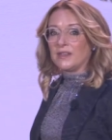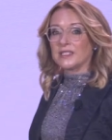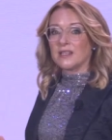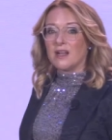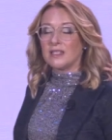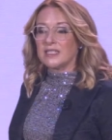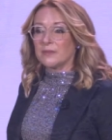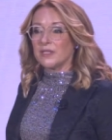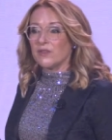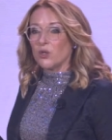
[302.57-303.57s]
this
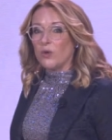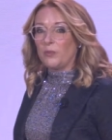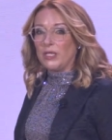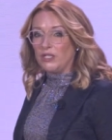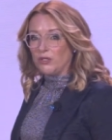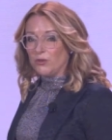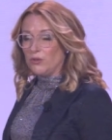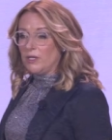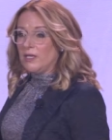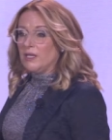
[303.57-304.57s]
concept of equipping you
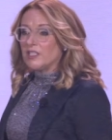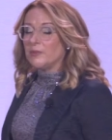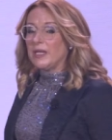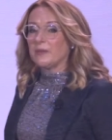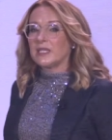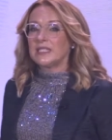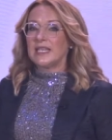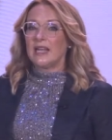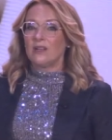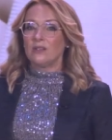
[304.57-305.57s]
to be able to
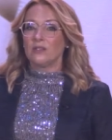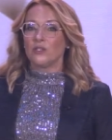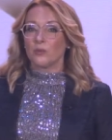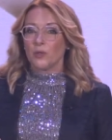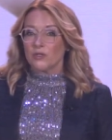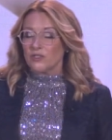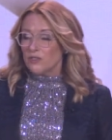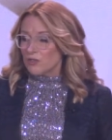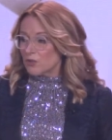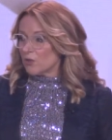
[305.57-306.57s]
tell your personal
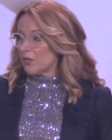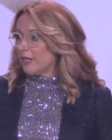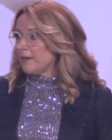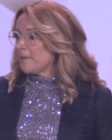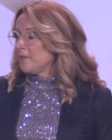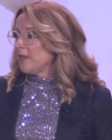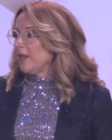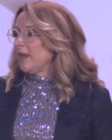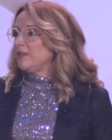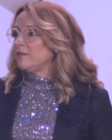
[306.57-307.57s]
story
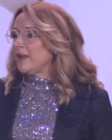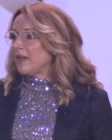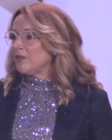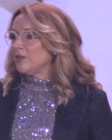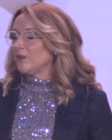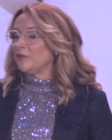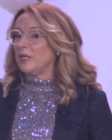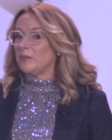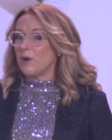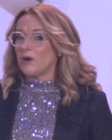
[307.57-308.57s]
and the value of
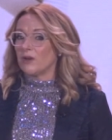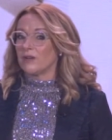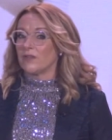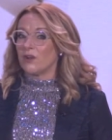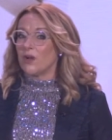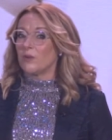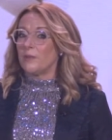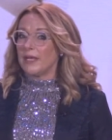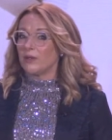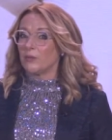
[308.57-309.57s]
being part of the Coldwell
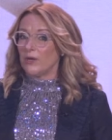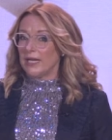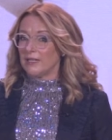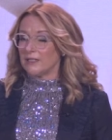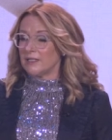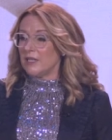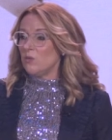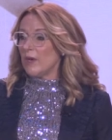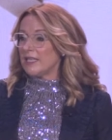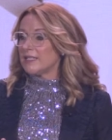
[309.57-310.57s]
Banker brand in
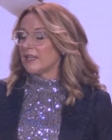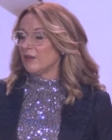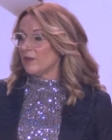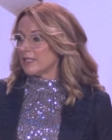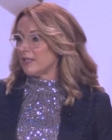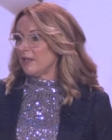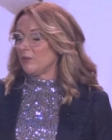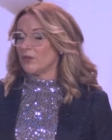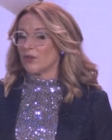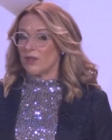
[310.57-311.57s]
ways that can resonate
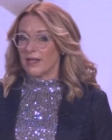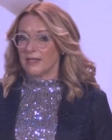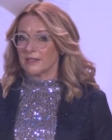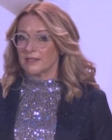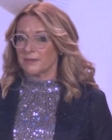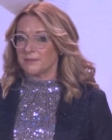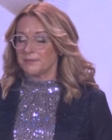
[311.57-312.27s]
with your clients.